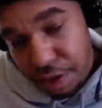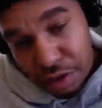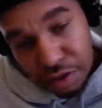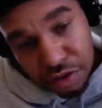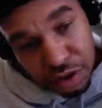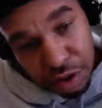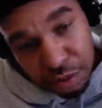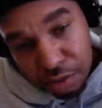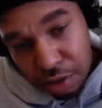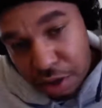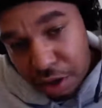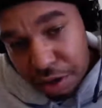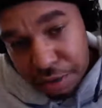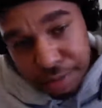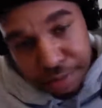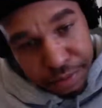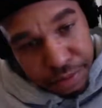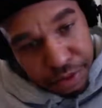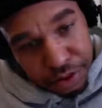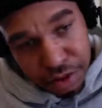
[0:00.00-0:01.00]
It's up there,
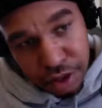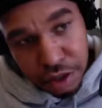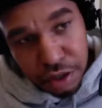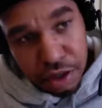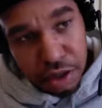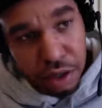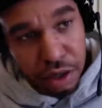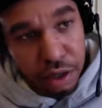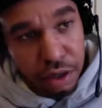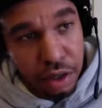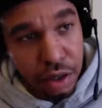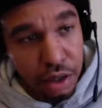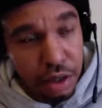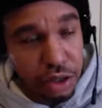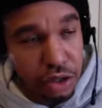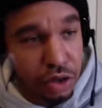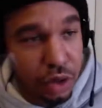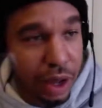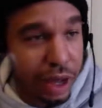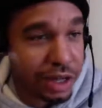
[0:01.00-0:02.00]
stuck there.
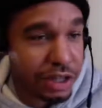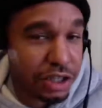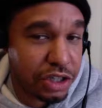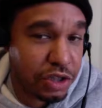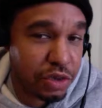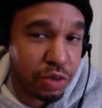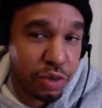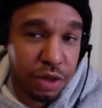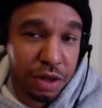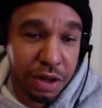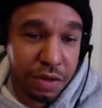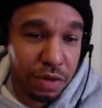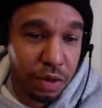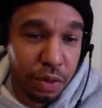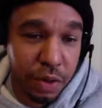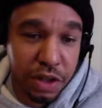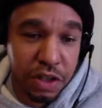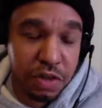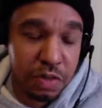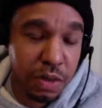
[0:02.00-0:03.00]
So I just wouldn't even
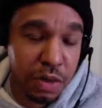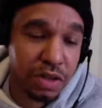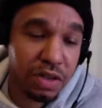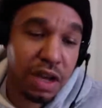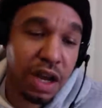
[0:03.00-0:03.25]
waste my